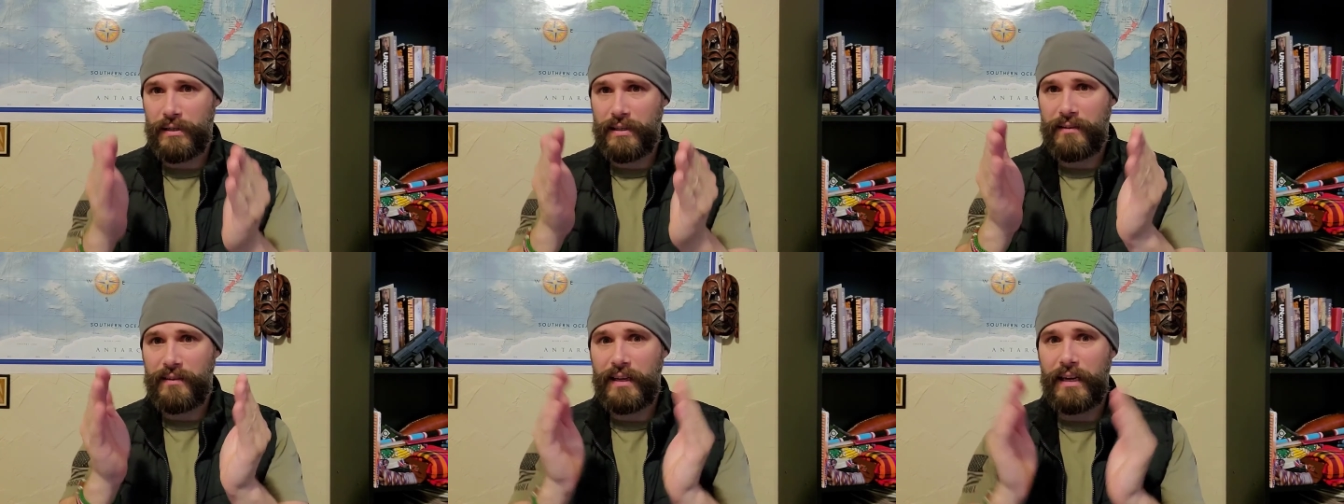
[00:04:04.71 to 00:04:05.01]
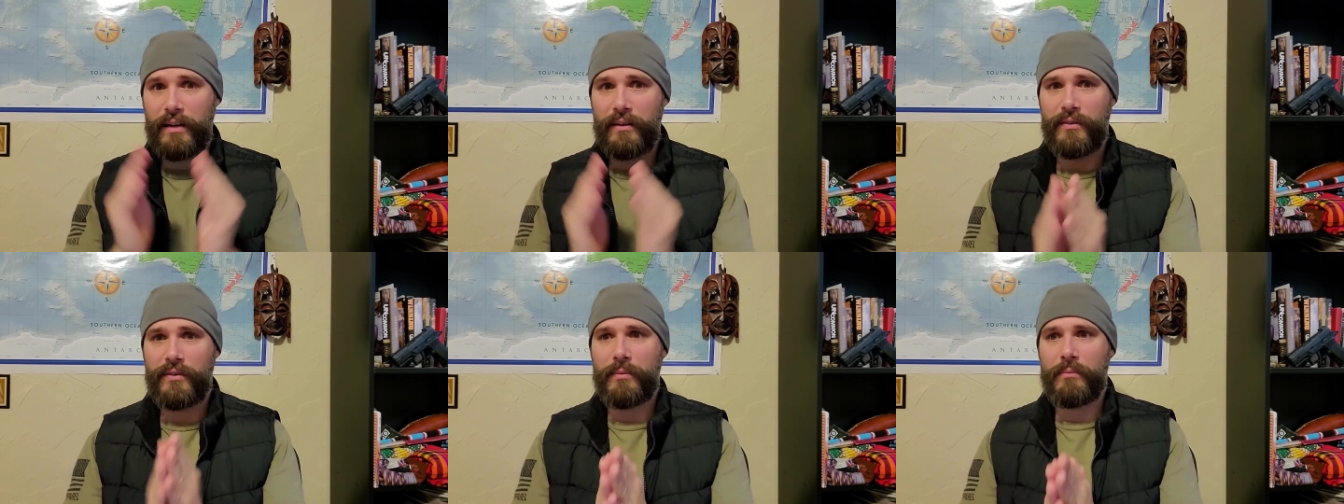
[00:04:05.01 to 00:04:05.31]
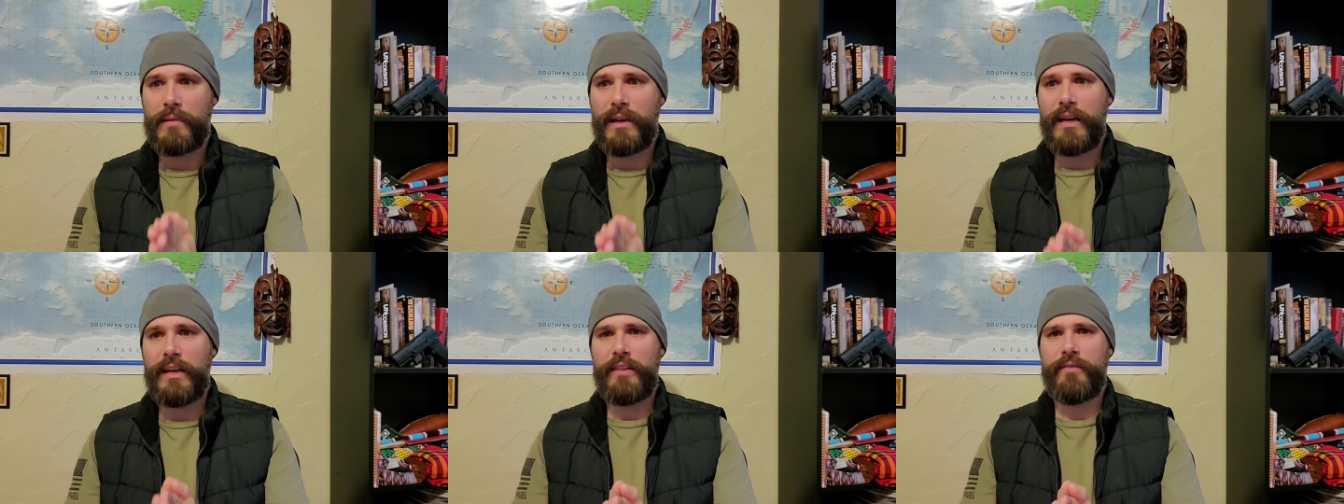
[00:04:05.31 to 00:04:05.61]
this out as some
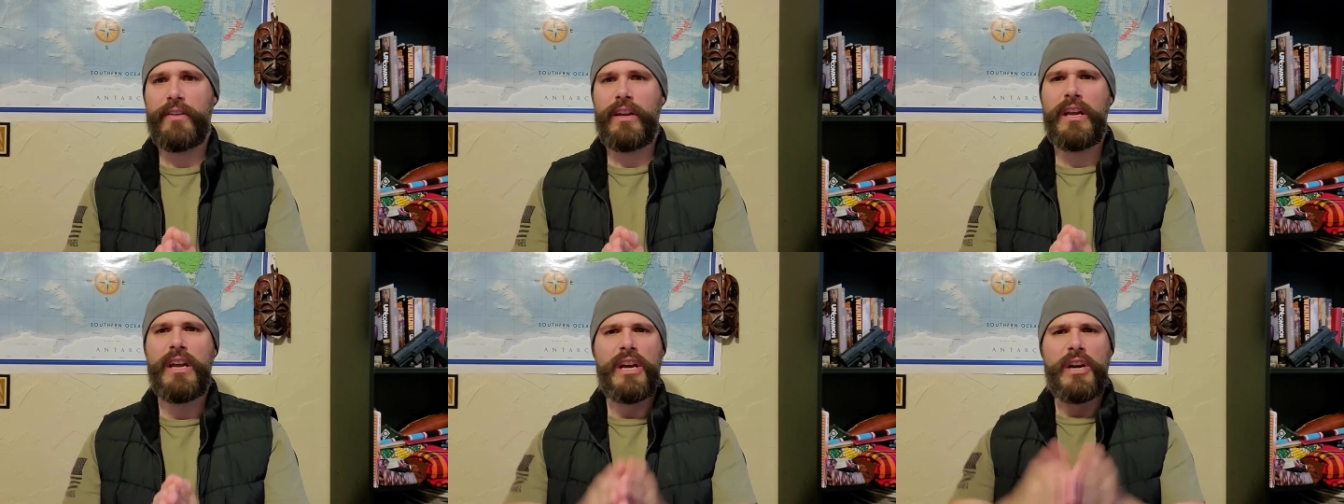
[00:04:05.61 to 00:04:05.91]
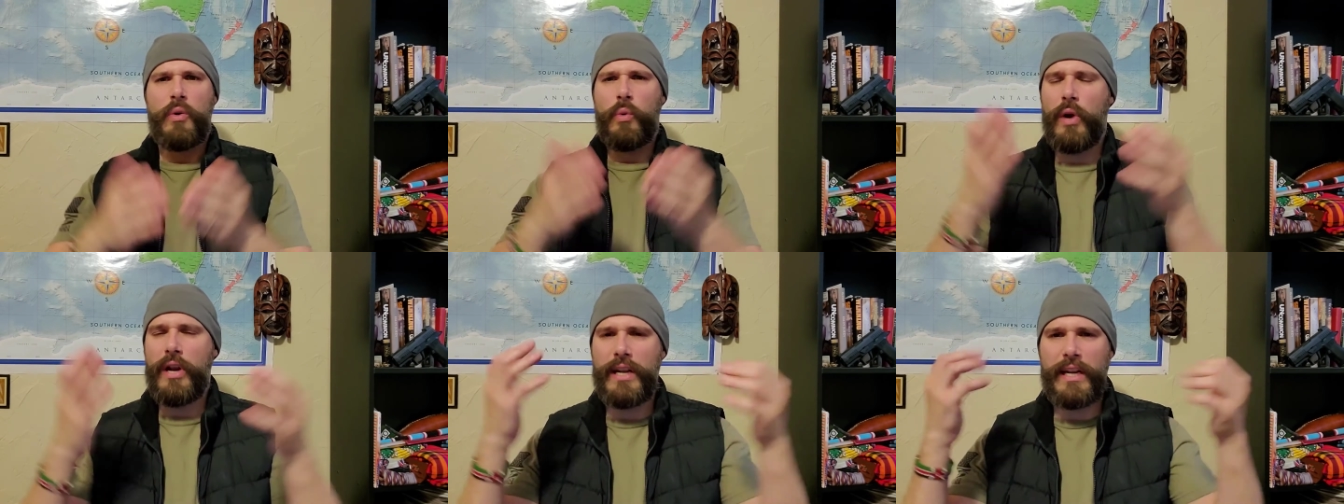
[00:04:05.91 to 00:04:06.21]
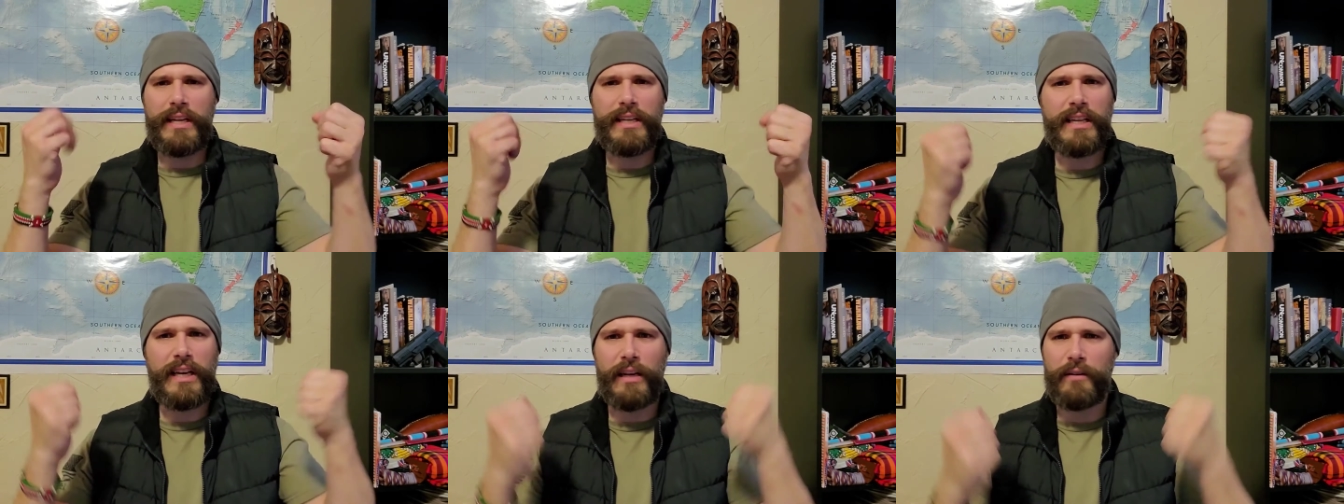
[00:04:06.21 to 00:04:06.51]
kind of a we
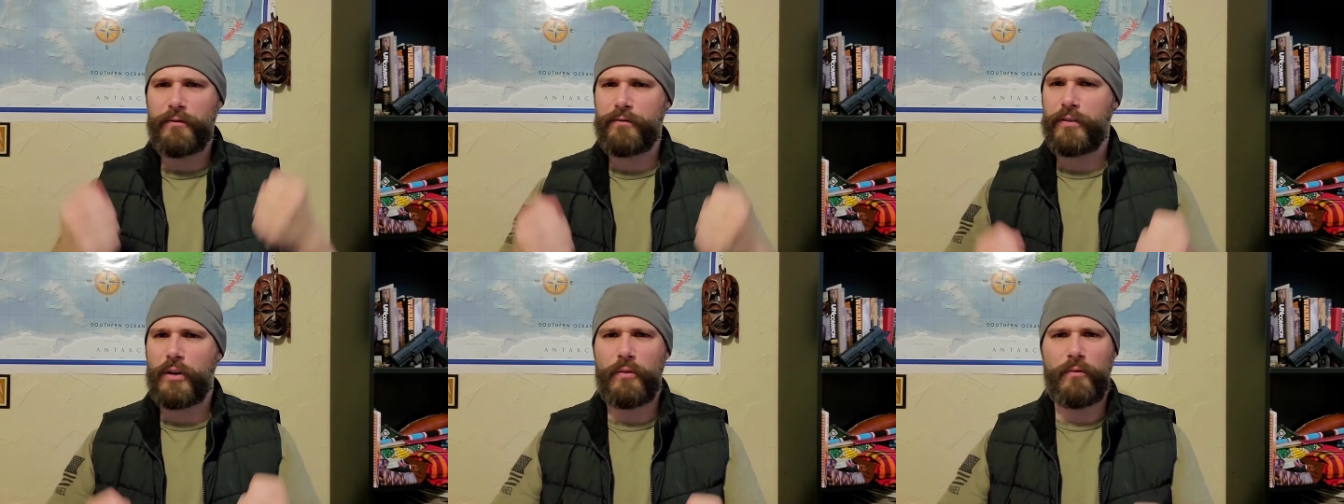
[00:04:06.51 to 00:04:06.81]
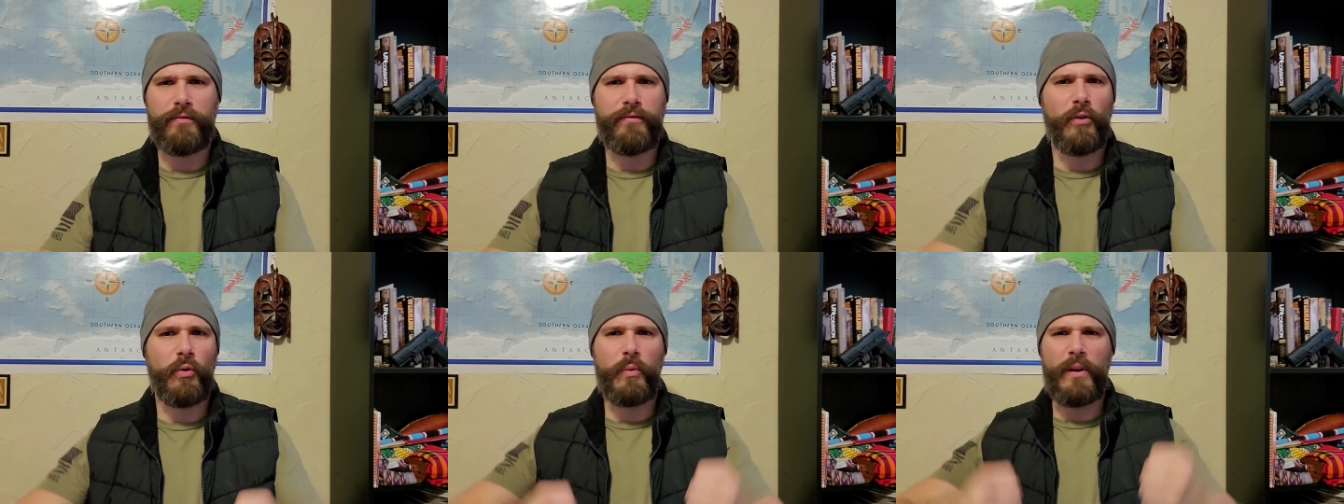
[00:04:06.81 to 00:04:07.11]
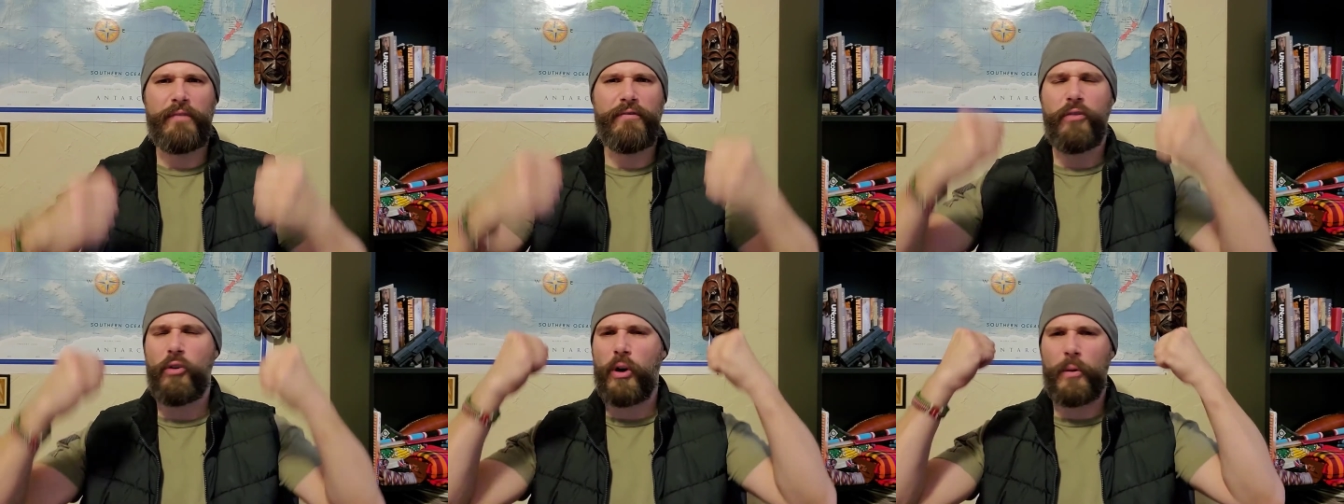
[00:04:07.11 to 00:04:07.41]
need gun control
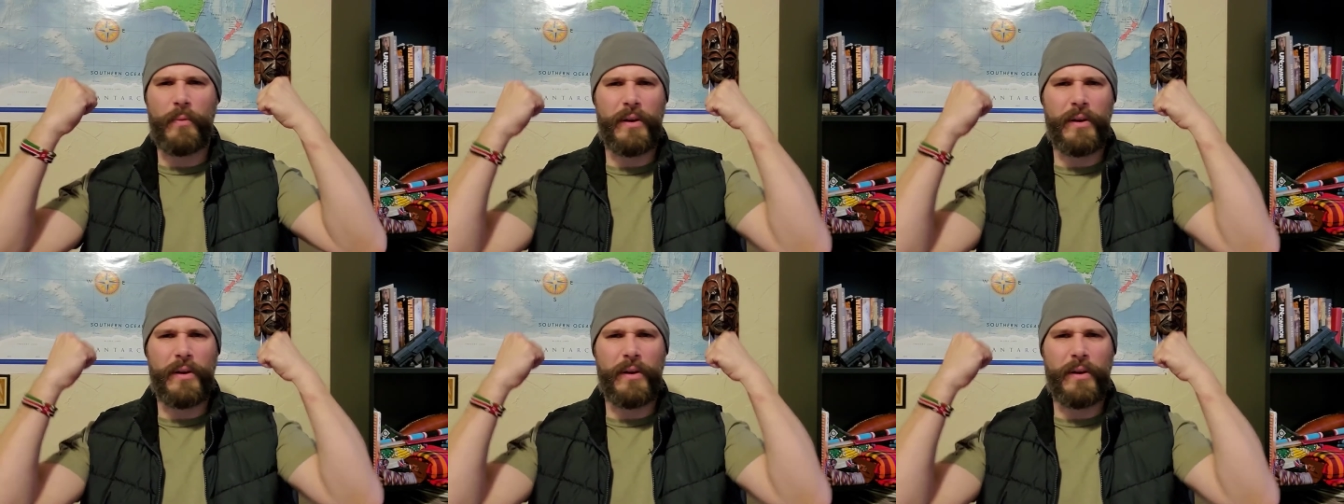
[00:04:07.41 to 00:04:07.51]
reform,